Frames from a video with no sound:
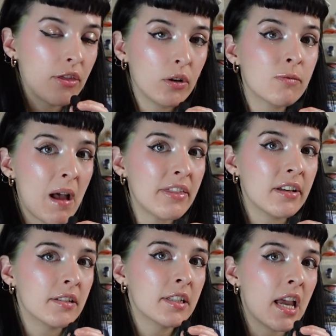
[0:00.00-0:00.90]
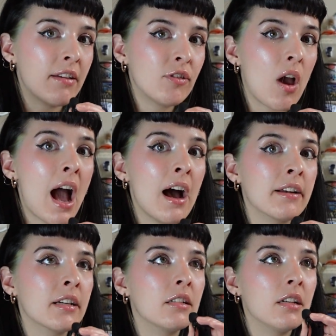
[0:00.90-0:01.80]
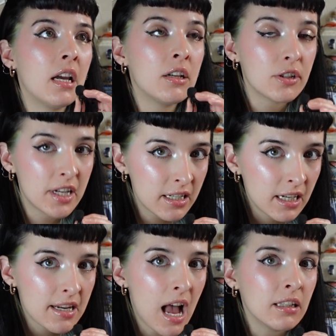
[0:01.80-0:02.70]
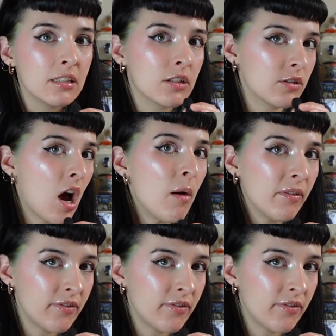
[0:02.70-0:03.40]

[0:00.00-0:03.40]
Those methods, if you add entertaining talents on top of